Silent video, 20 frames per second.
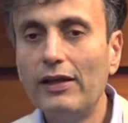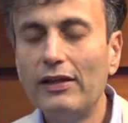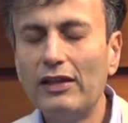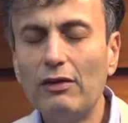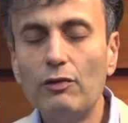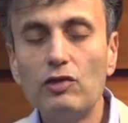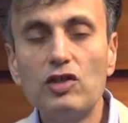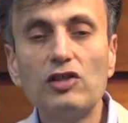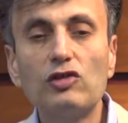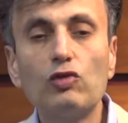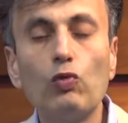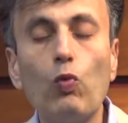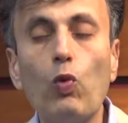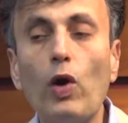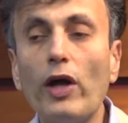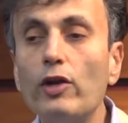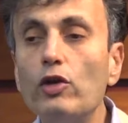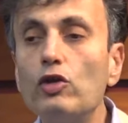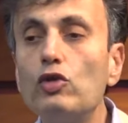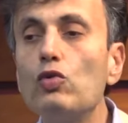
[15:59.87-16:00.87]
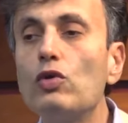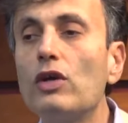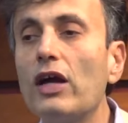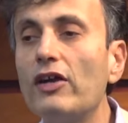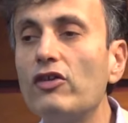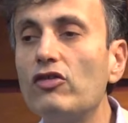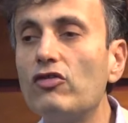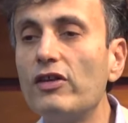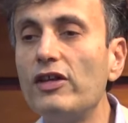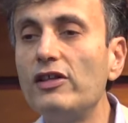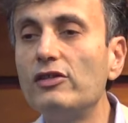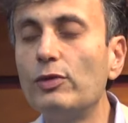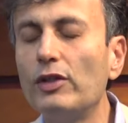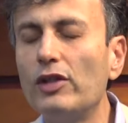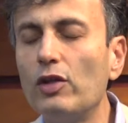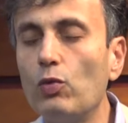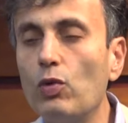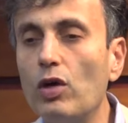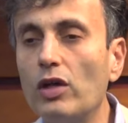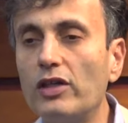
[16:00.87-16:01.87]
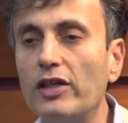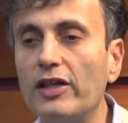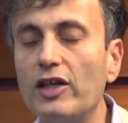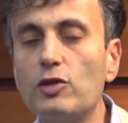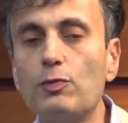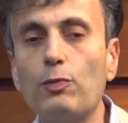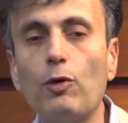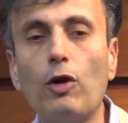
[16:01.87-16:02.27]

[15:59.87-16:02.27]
There were just one or two countries where the working age